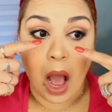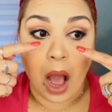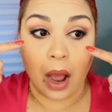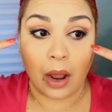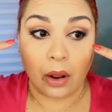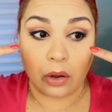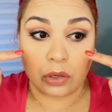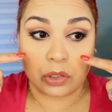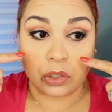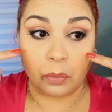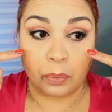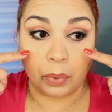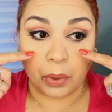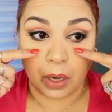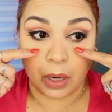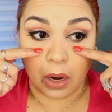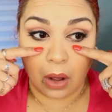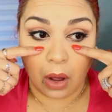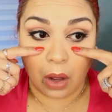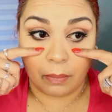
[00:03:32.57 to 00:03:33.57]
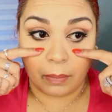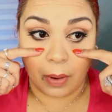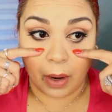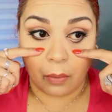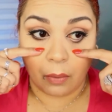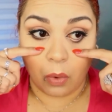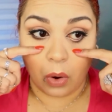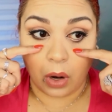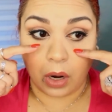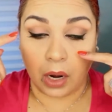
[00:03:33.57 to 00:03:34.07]
I also put it on my
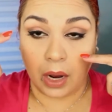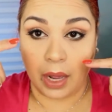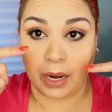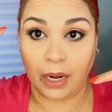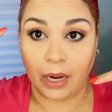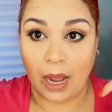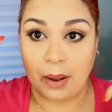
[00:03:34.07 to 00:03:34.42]
waterline.